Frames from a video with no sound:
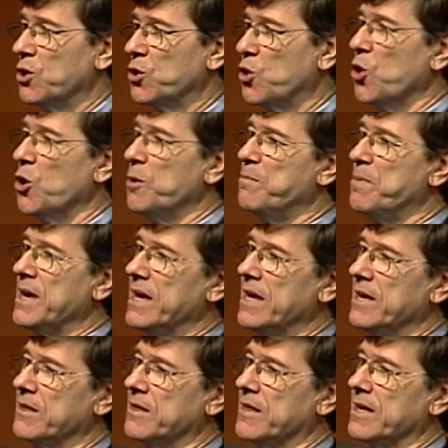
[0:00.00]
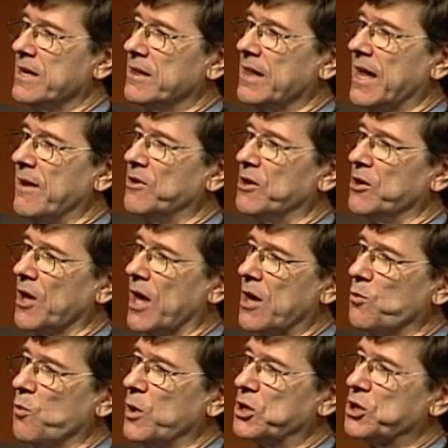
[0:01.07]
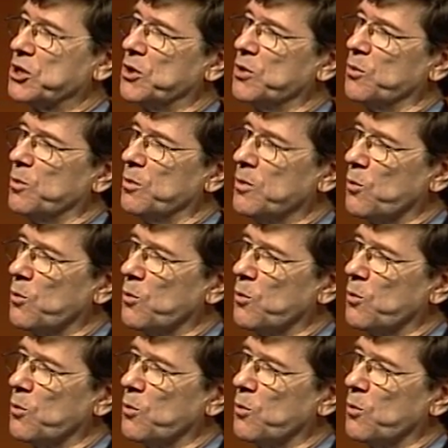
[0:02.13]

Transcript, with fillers: could be the level at which the